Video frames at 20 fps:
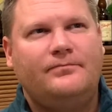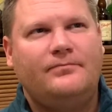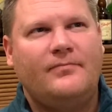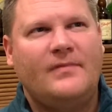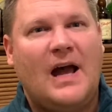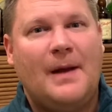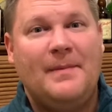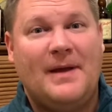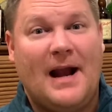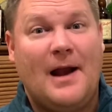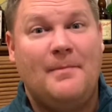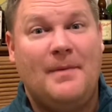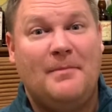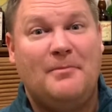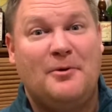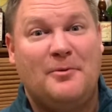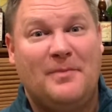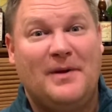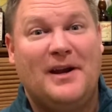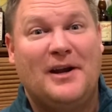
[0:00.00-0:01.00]
I mean, I
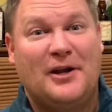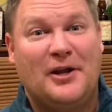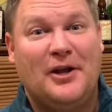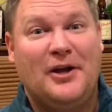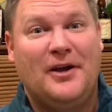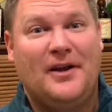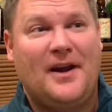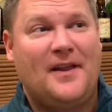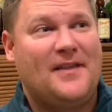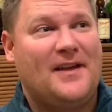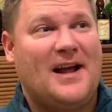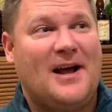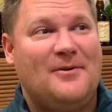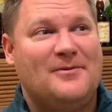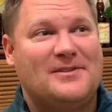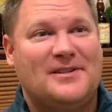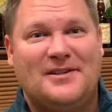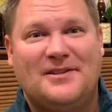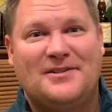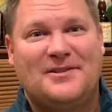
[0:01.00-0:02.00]
remember it being good. I think I
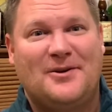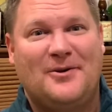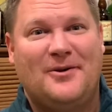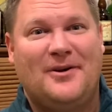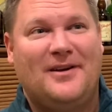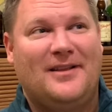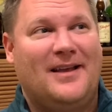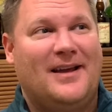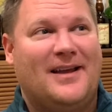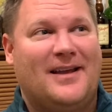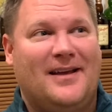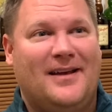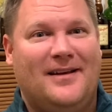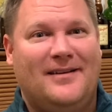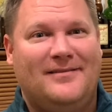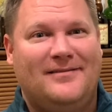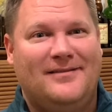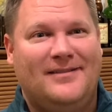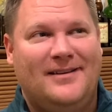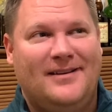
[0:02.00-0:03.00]
was going to score it like
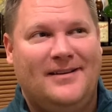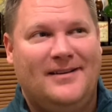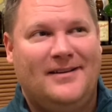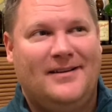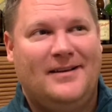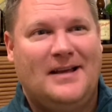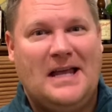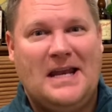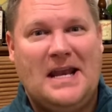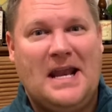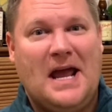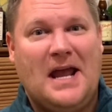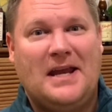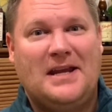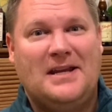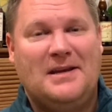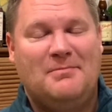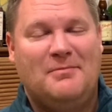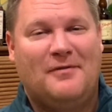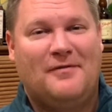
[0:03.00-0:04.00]
a
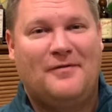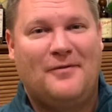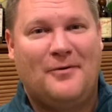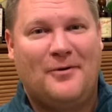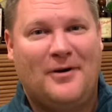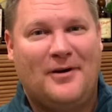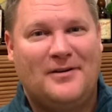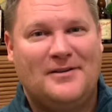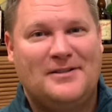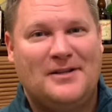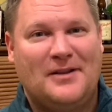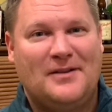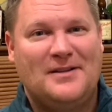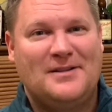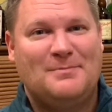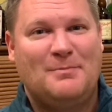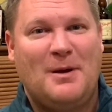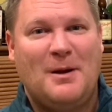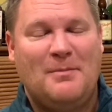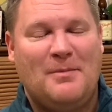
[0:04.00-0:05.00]
90 before, so
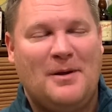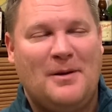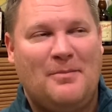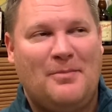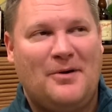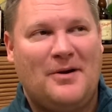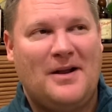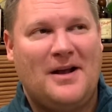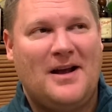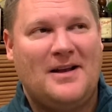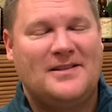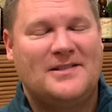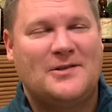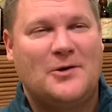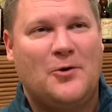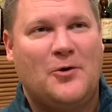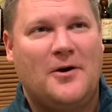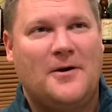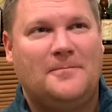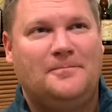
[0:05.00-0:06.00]
this might be a pretty high
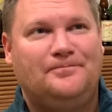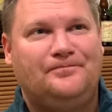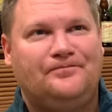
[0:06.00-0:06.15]
score.